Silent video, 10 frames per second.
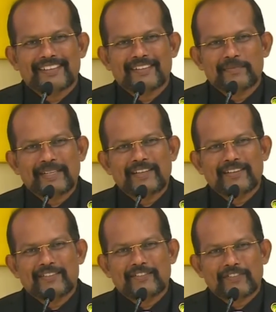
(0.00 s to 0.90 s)
being
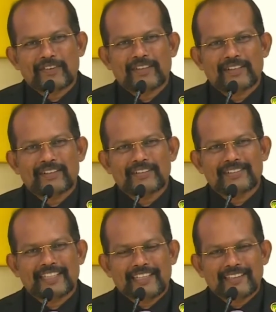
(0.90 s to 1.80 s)

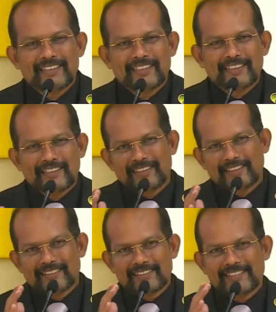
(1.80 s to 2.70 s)
in the
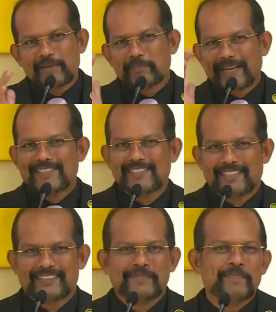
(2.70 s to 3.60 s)
same mindset,